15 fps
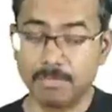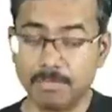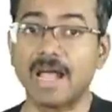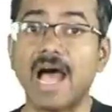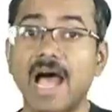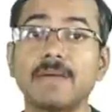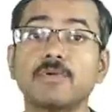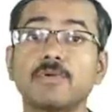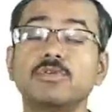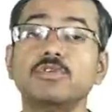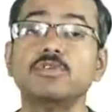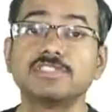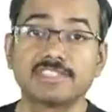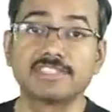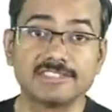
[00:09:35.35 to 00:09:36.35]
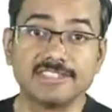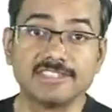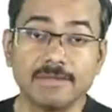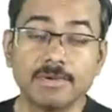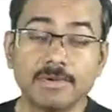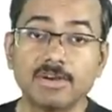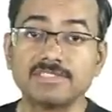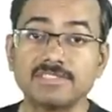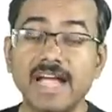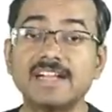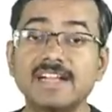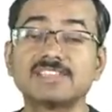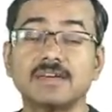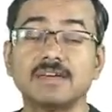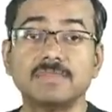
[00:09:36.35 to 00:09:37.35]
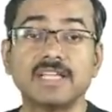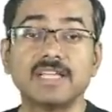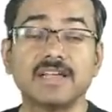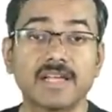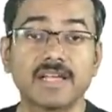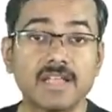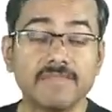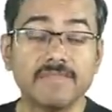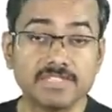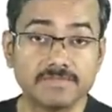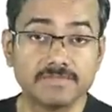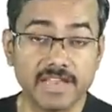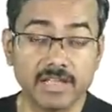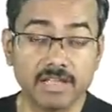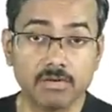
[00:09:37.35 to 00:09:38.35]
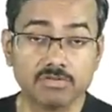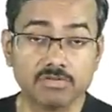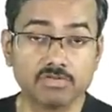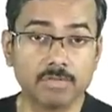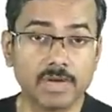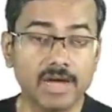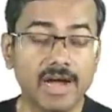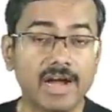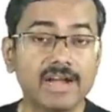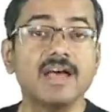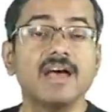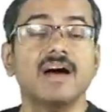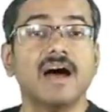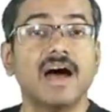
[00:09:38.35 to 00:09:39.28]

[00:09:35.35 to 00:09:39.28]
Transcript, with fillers: but I am going to discuss that because that's something again which is very close to my heart.